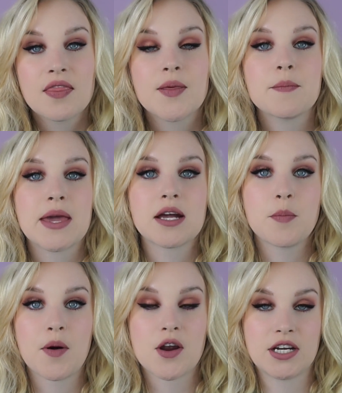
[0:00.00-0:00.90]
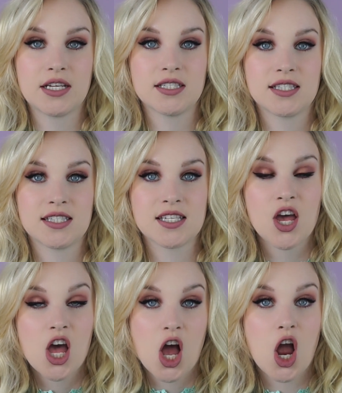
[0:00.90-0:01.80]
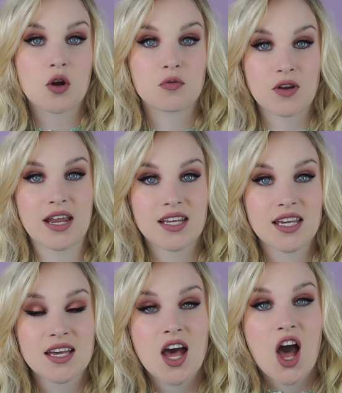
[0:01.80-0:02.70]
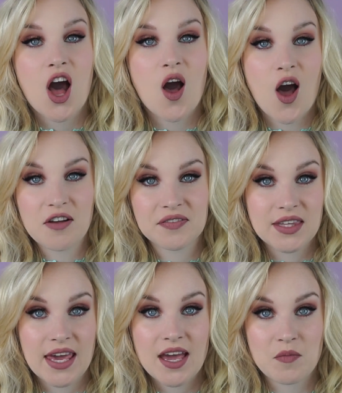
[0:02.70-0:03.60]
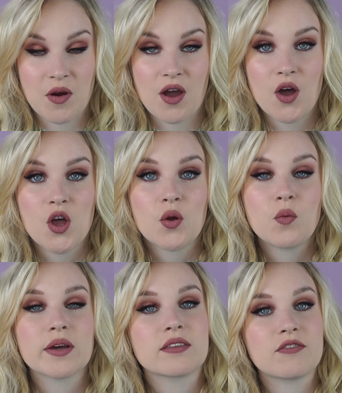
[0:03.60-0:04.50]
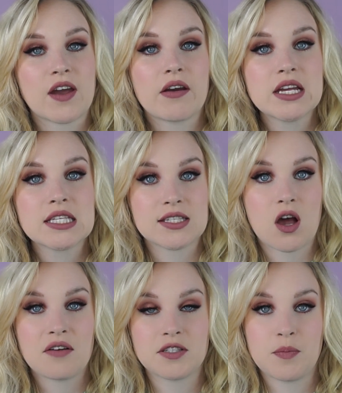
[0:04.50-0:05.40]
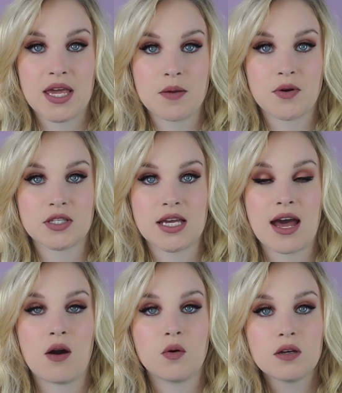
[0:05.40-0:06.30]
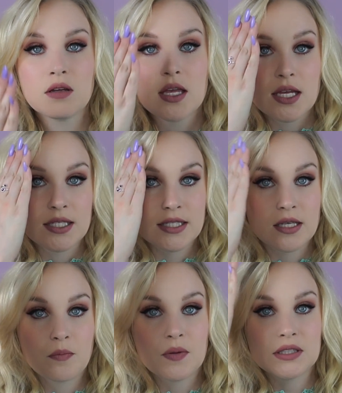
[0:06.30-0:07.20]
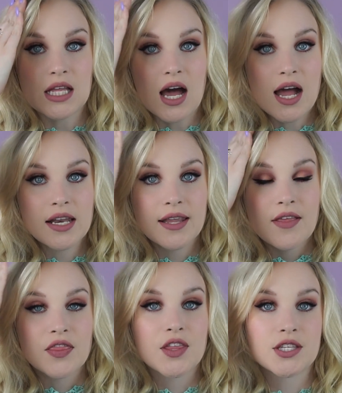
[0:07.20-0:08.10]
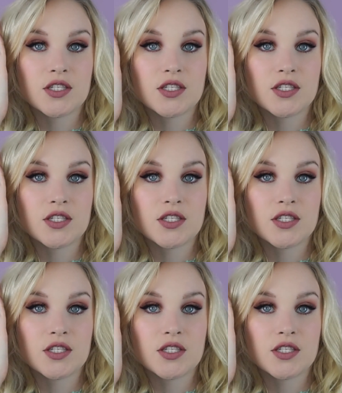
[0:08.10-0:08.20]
the makeup artists are ready off camera with a very soft paper towel to blot the